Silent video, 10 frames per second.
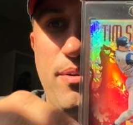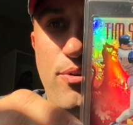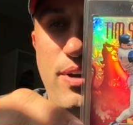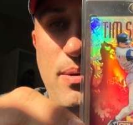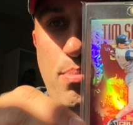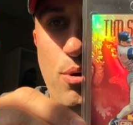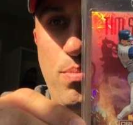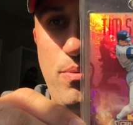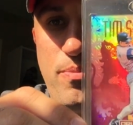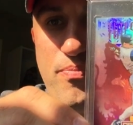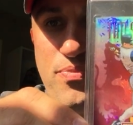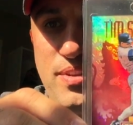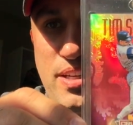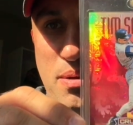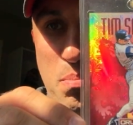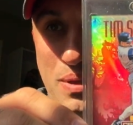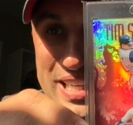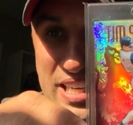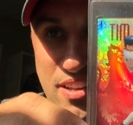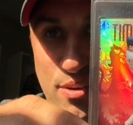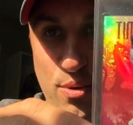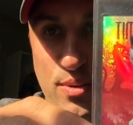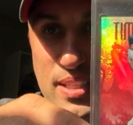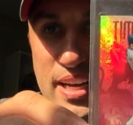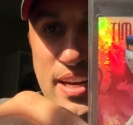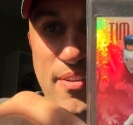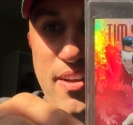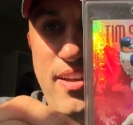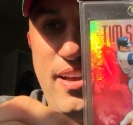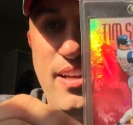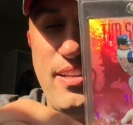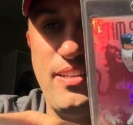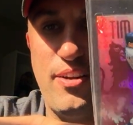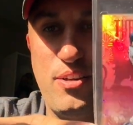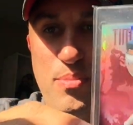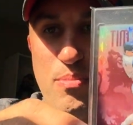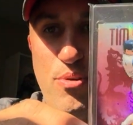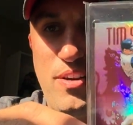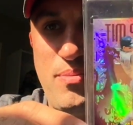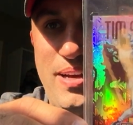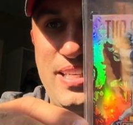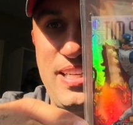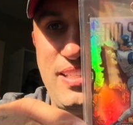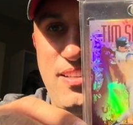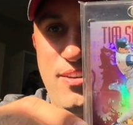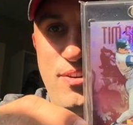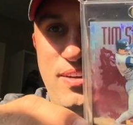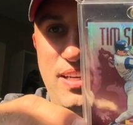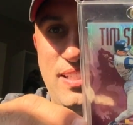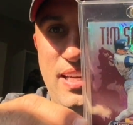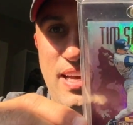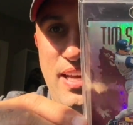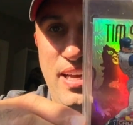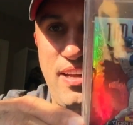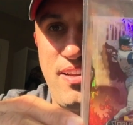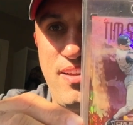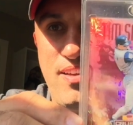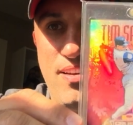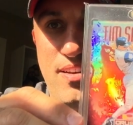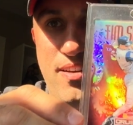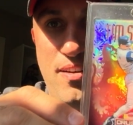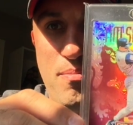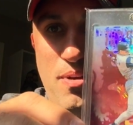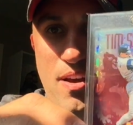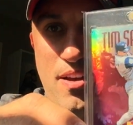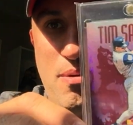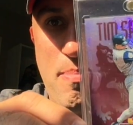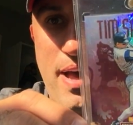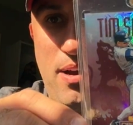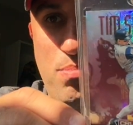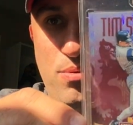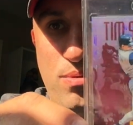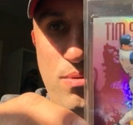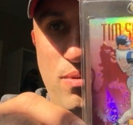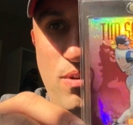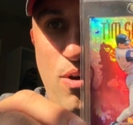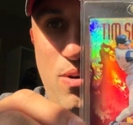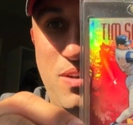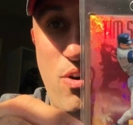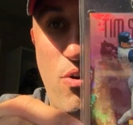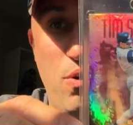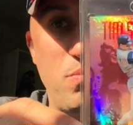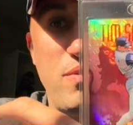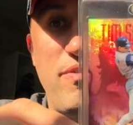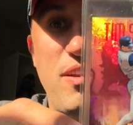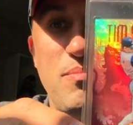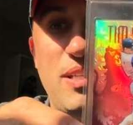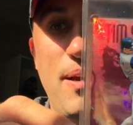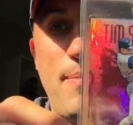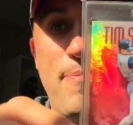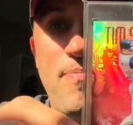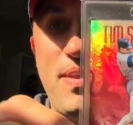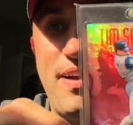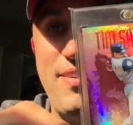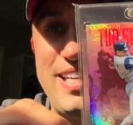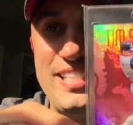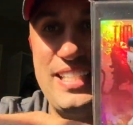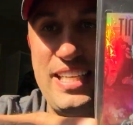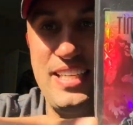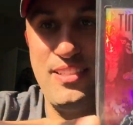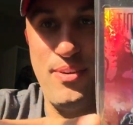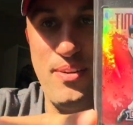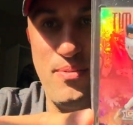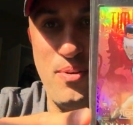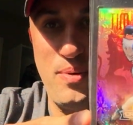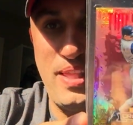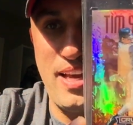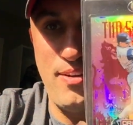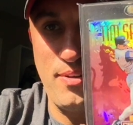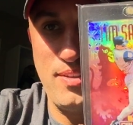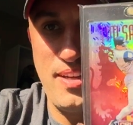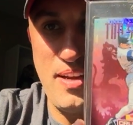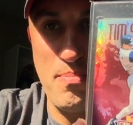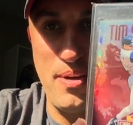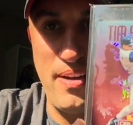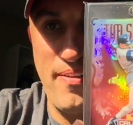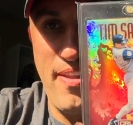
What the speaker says: green and purple to complete the Crusade. It's also been brought to my attention there is a non-pack pulled Call to Arms of Tim Salmon. I've not seen it, so I don't know what that looks like, but